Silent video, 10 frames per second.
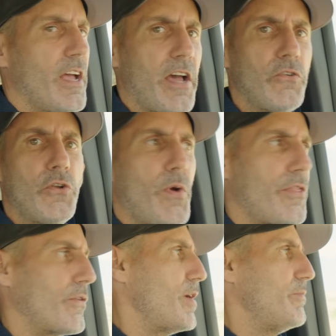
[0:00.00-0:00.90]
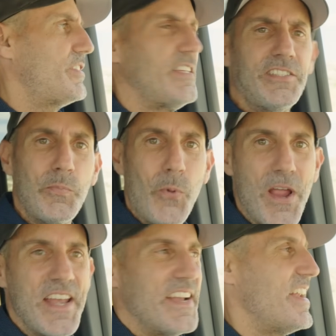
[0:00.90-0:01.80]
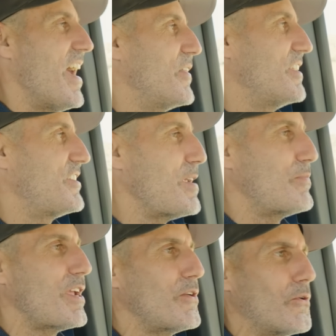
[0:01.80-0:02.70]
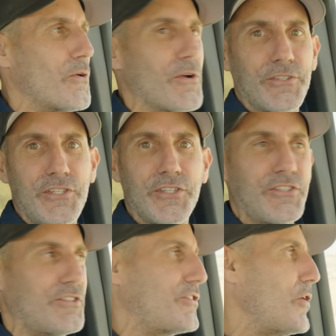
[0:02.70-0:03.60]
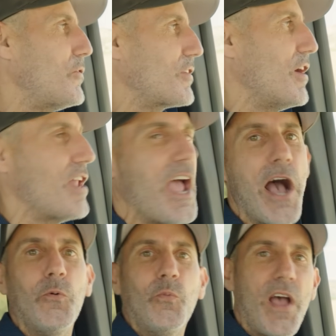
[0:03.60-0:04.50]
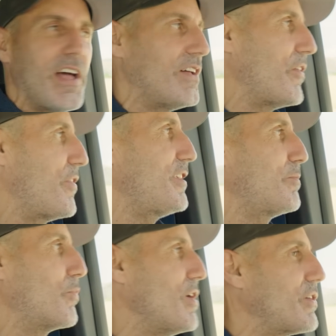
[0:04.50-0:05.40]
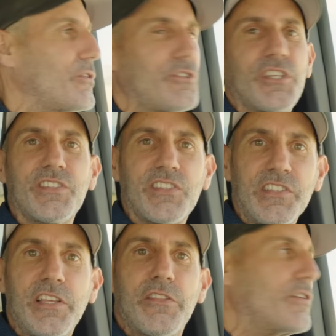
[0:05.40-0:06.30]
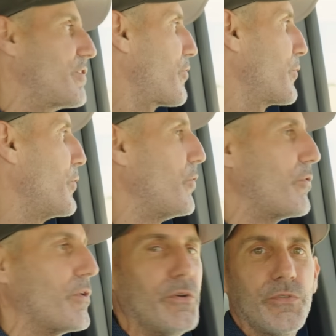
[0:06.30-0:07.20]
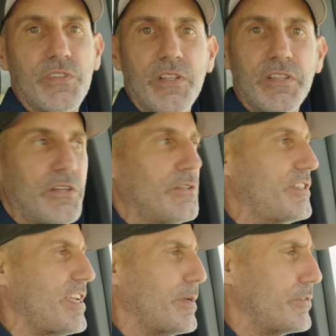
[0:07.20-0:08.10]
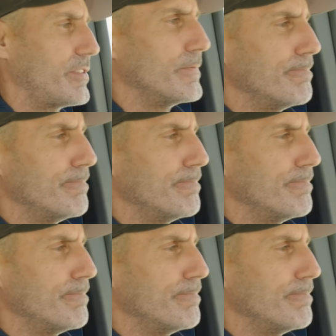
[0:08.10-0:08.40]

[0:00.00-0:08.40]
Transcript: I don't know whether I'm disappointed in how the Jeep did or just stoked on how well this Bronco just slithered through those little dips.